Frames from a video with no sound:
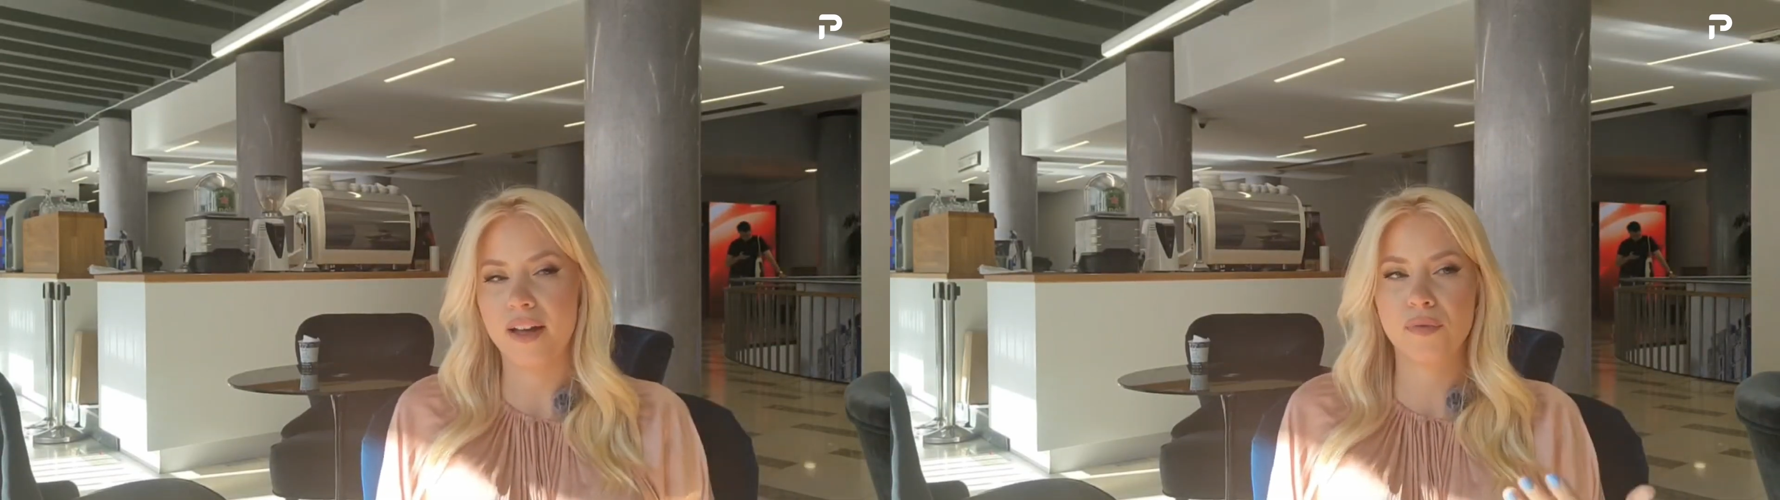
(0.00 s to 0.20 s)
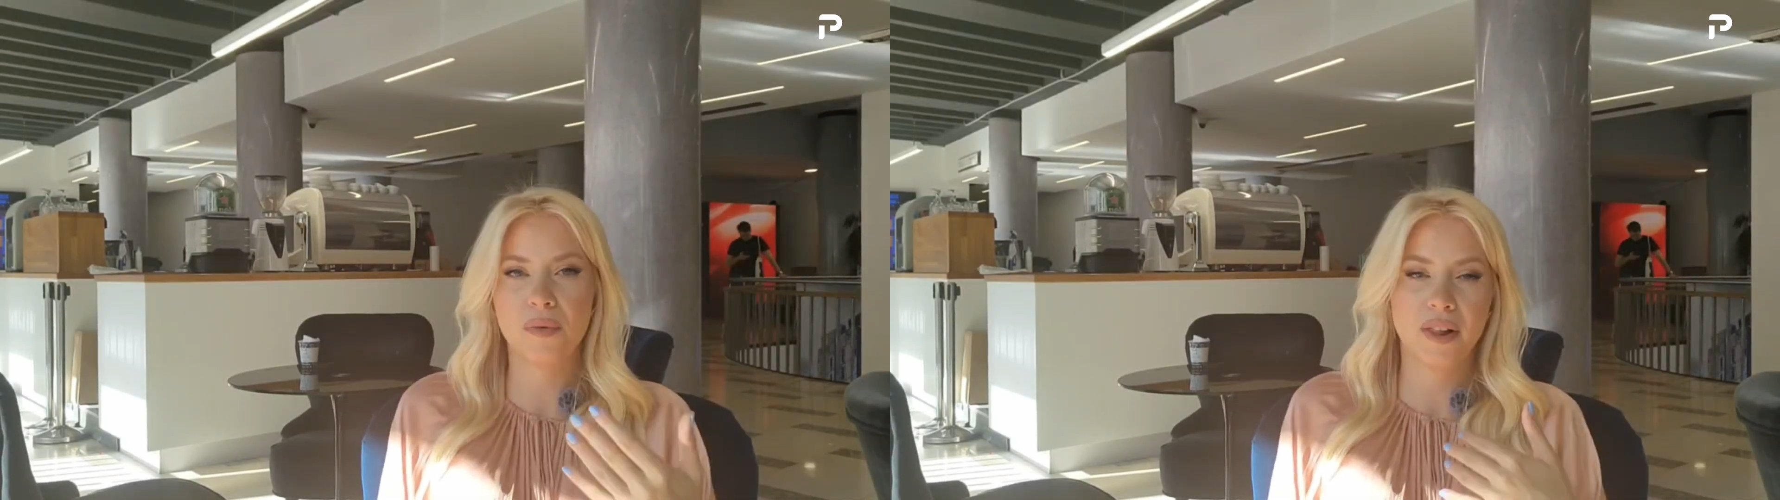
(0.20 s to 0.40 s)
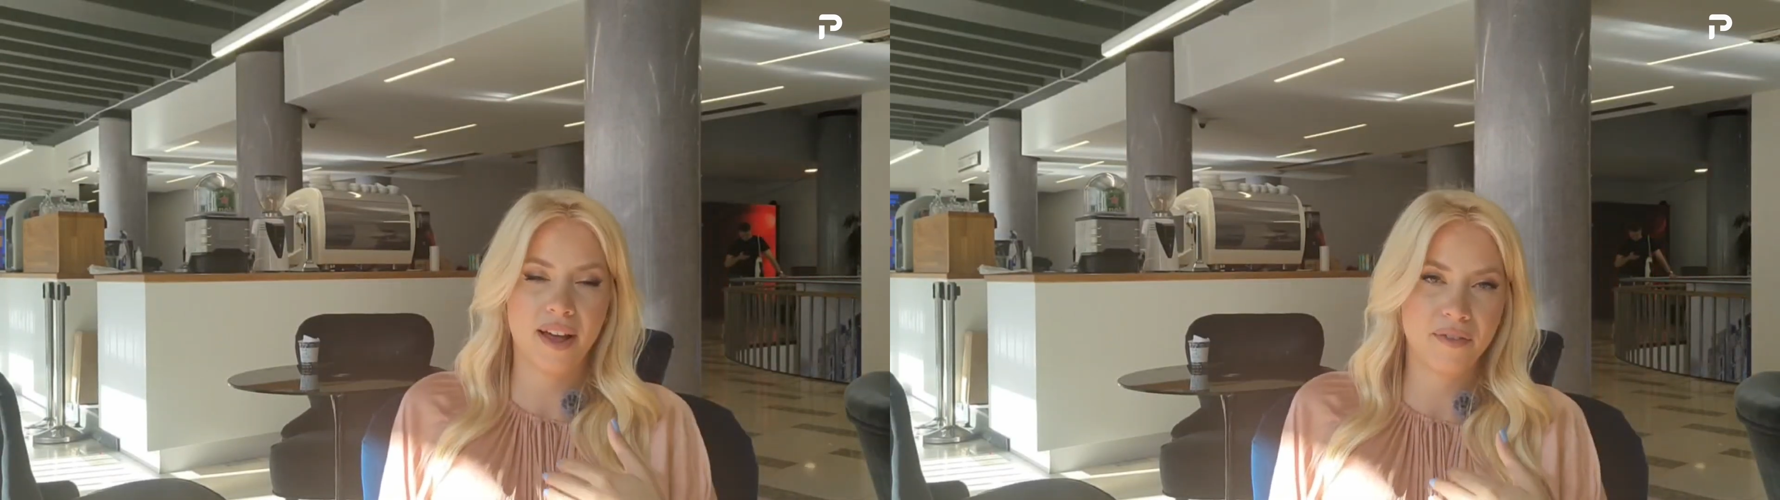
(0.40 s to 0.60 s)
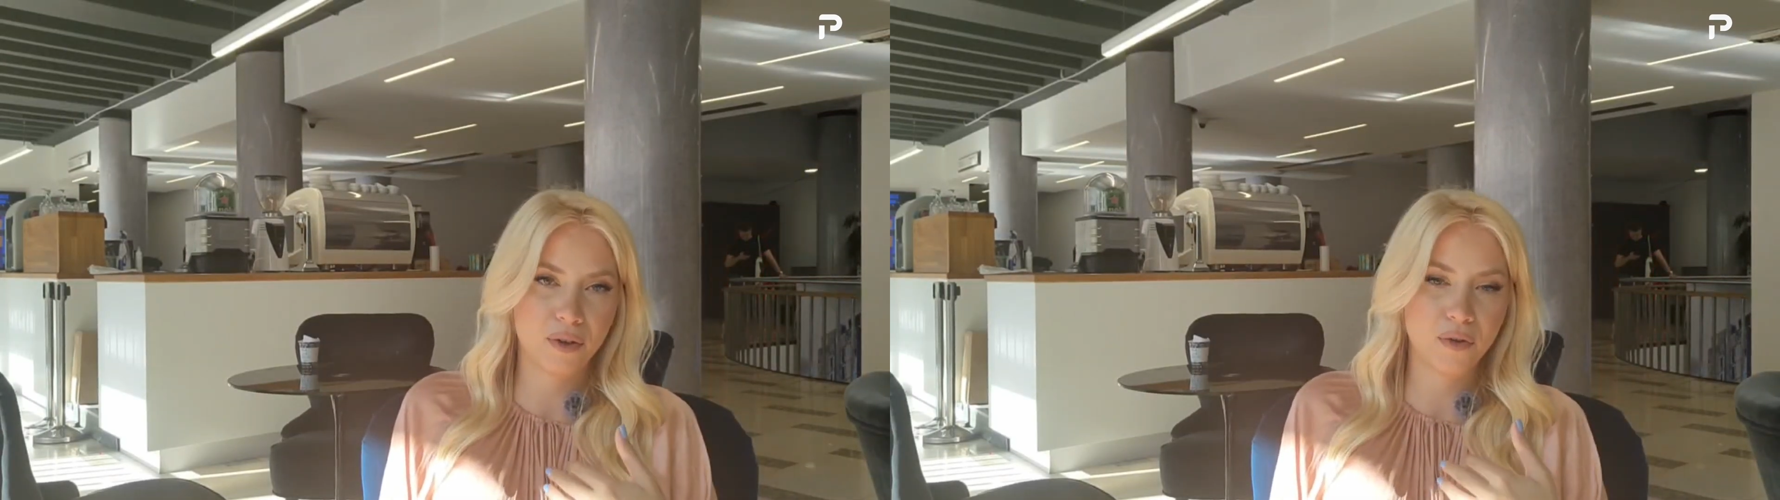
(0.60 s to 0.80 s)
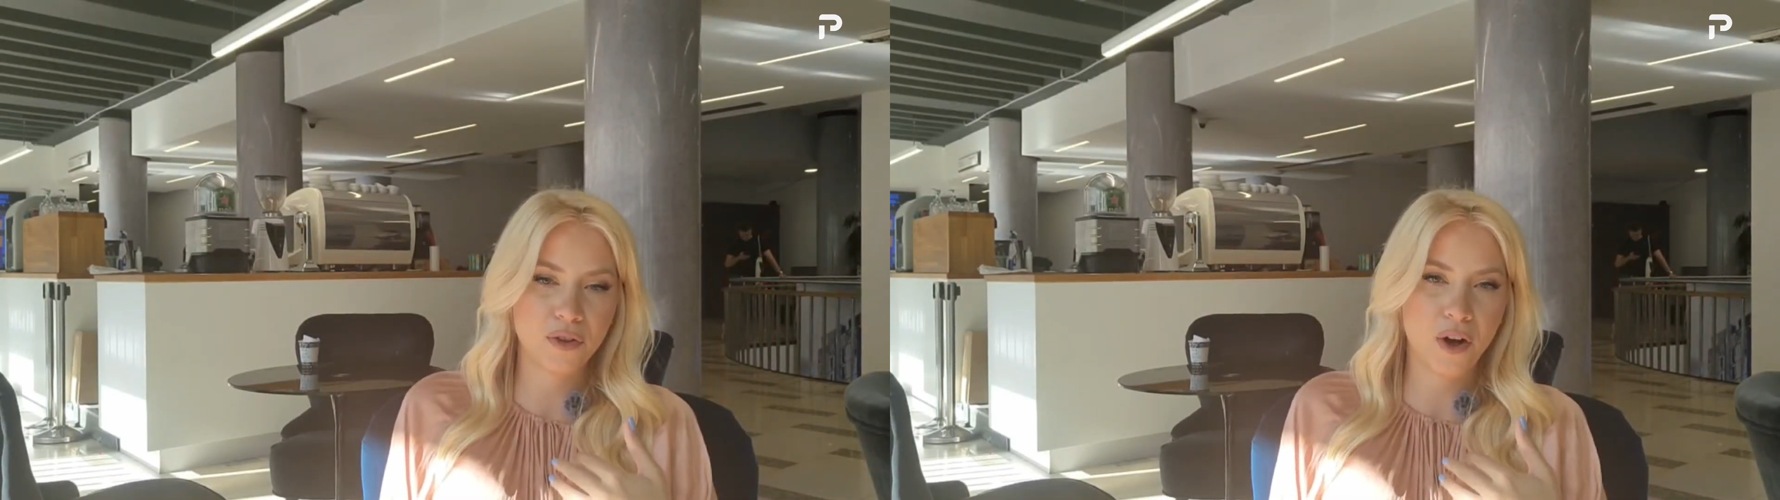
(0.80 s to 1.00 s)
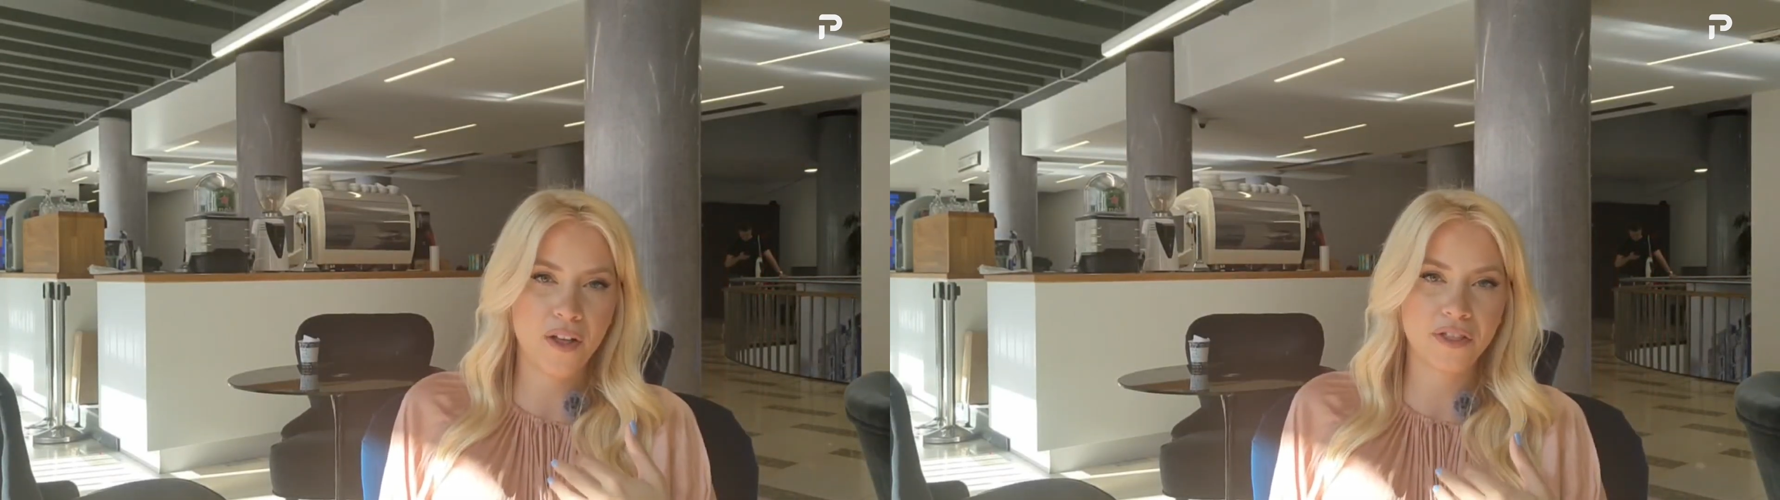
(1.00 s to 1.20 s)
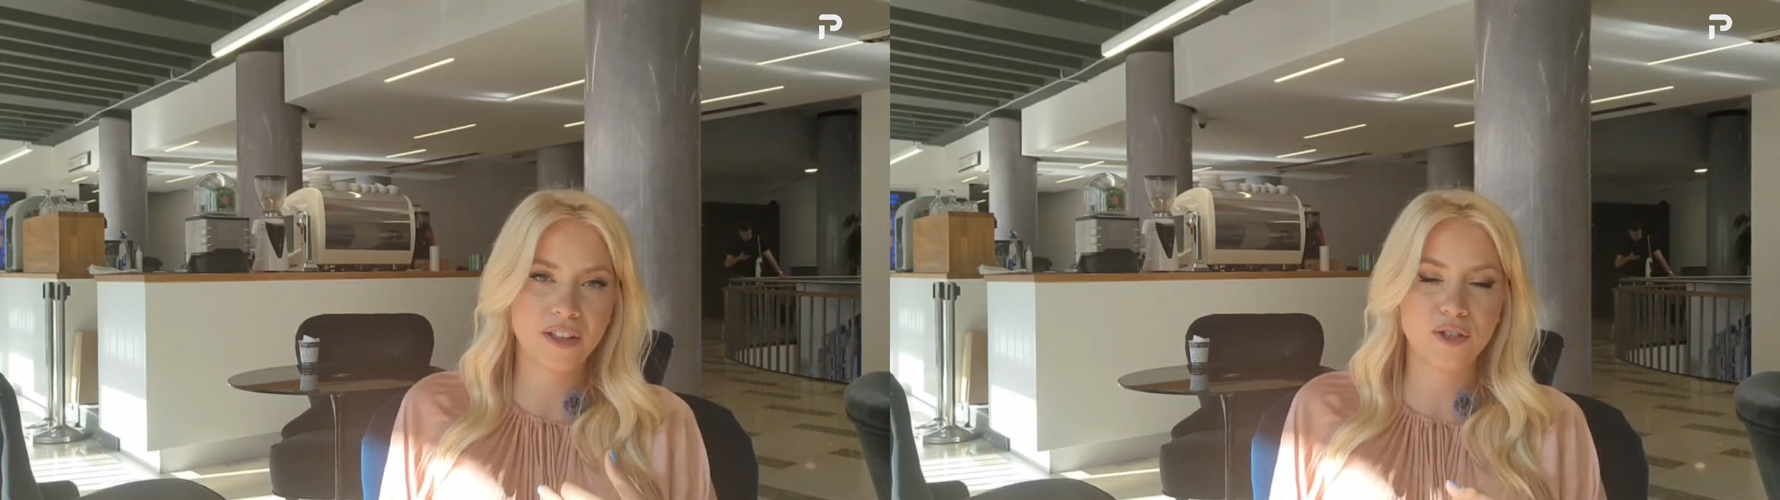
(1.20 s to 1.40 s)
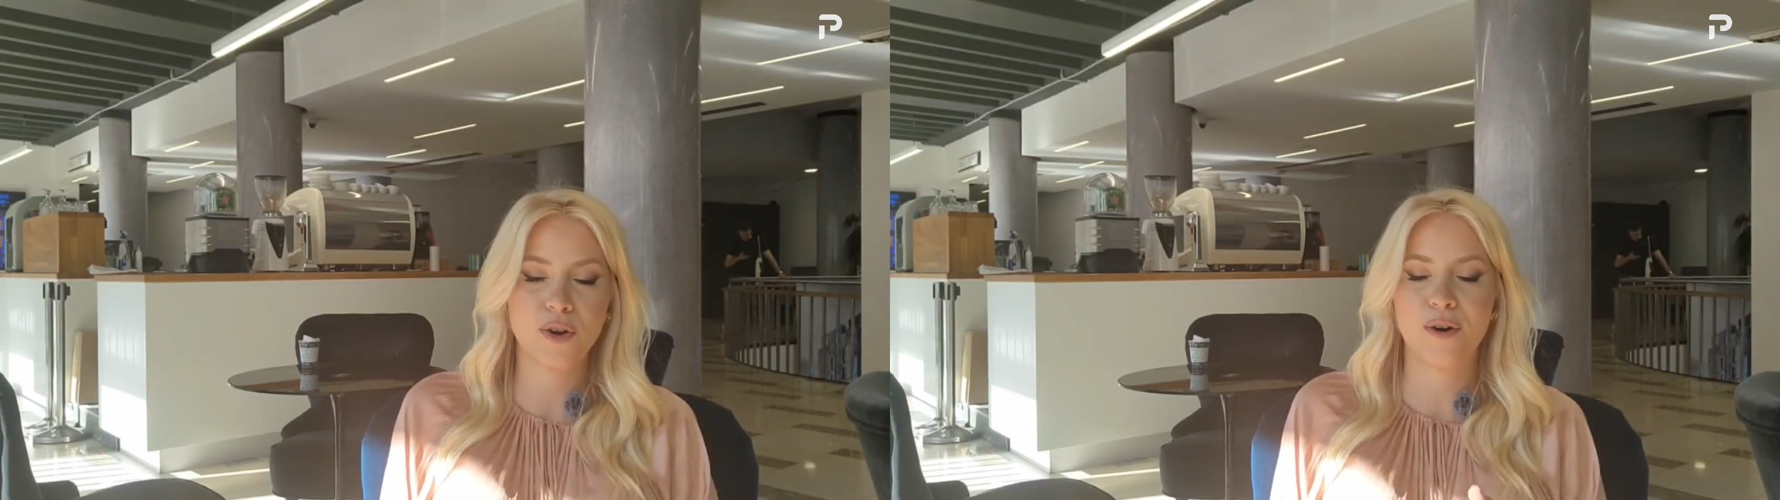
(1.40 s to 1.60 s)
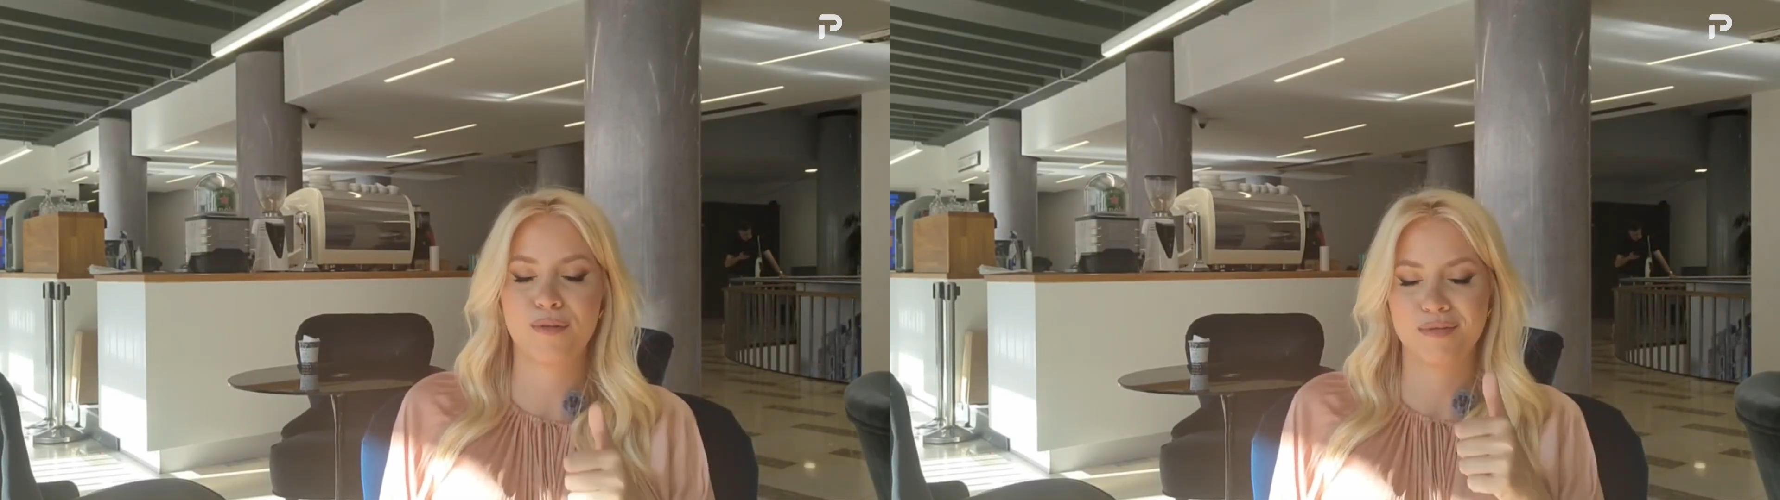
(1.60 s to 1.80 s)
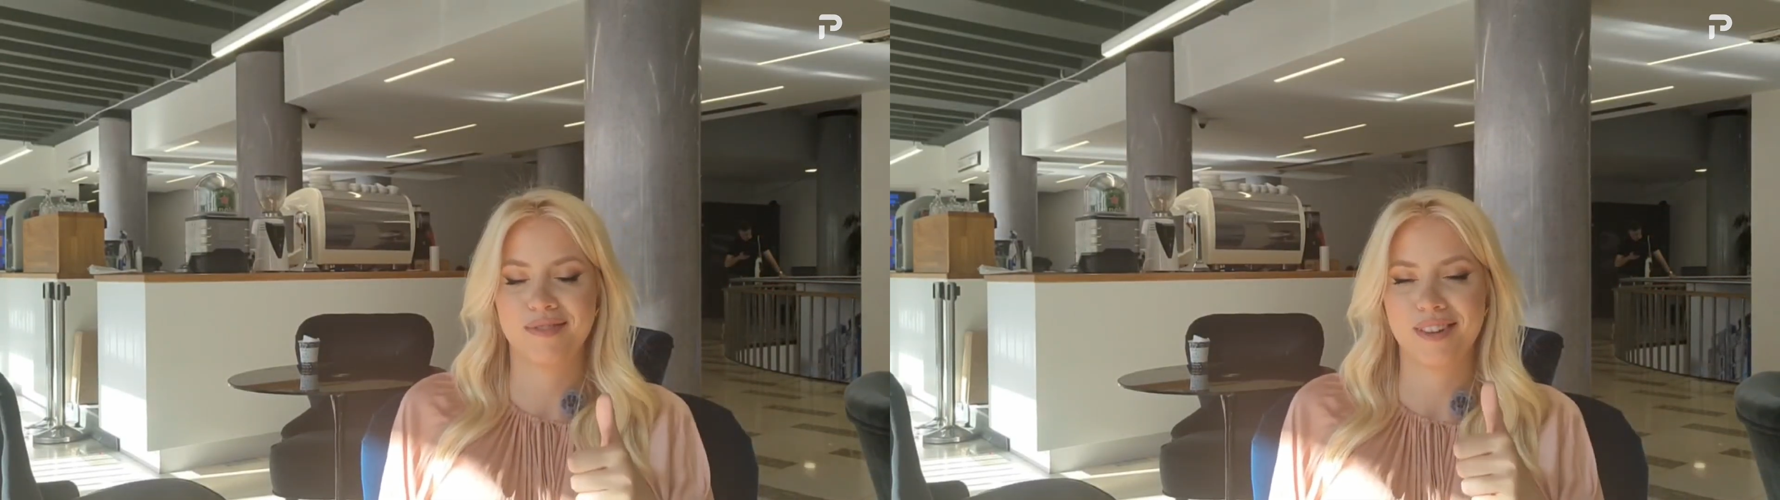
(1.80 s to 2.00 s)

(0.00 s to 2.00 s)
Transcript: and we will have a good content. So,